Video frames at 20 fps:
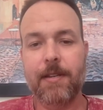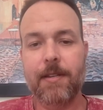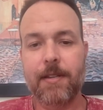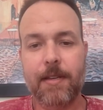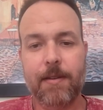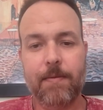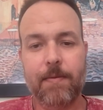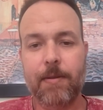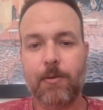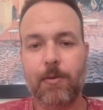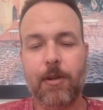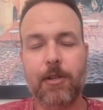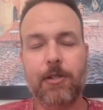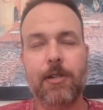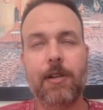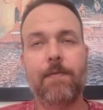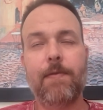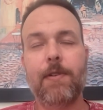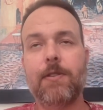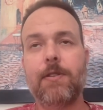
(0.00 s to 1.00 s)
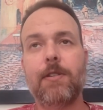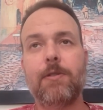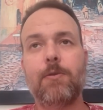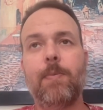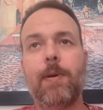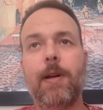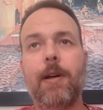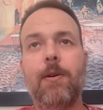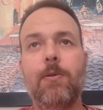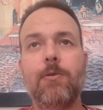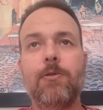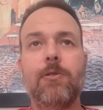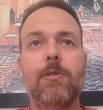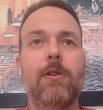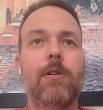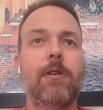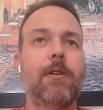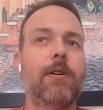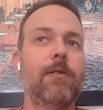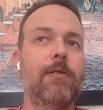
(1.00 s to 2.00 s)
it, especially if it's a spouse
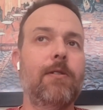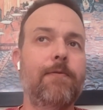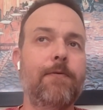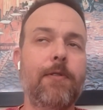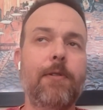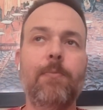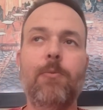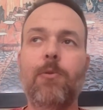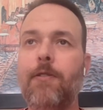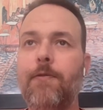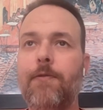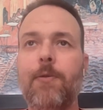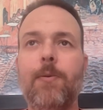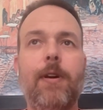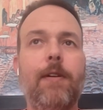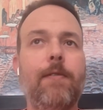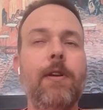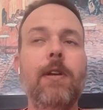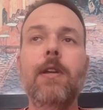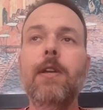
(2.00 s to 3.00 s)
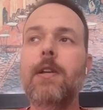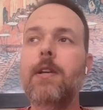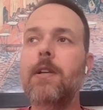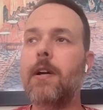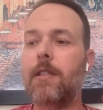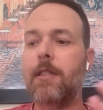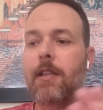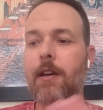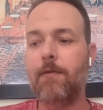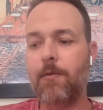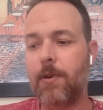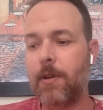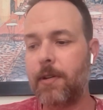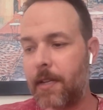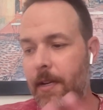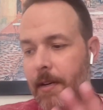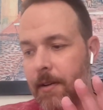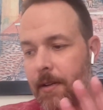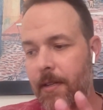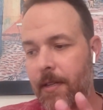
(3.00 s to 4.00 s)
or a girlfriend, boyfriend, yeah. whatever, a loved one.
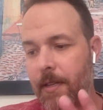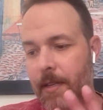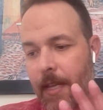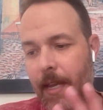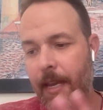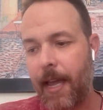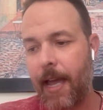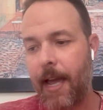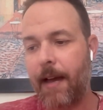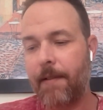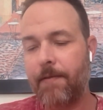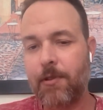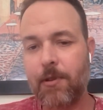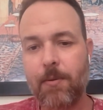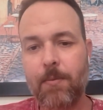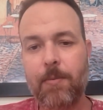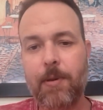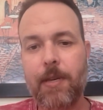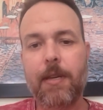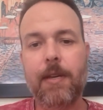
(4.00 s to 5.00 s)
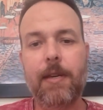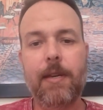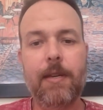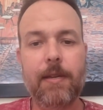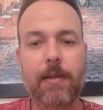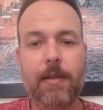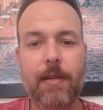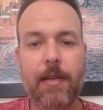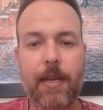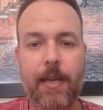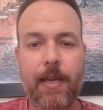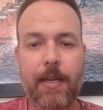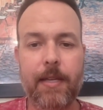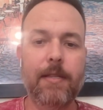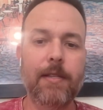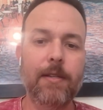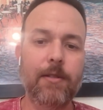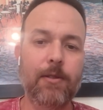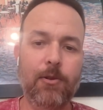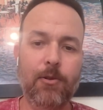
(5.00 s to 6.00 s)
They they have to be
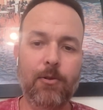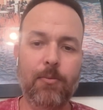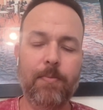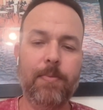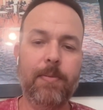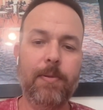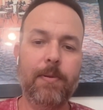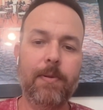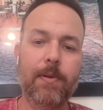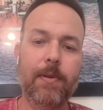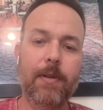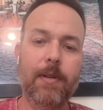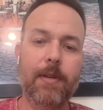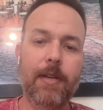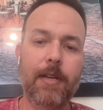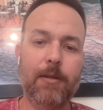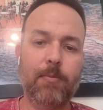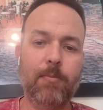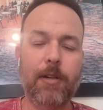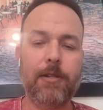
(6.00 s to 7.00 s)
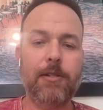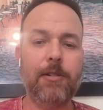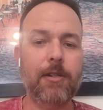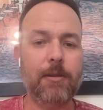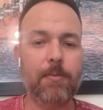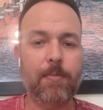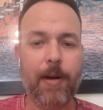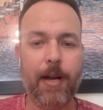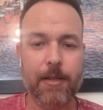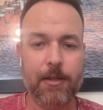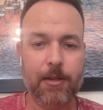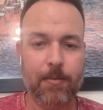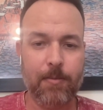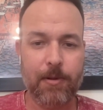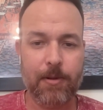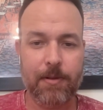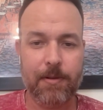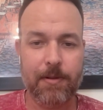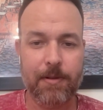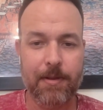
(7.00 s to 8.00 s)
in the loop as much as
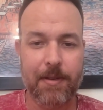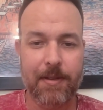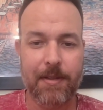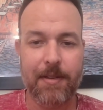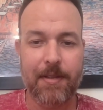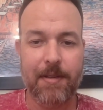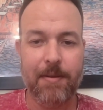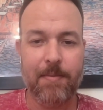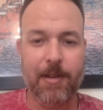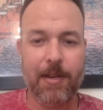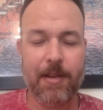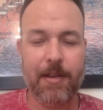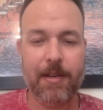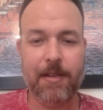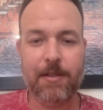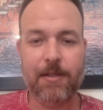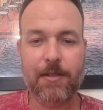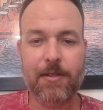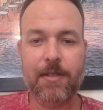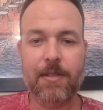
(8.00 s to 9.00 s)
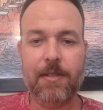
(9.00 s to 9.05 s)
possible because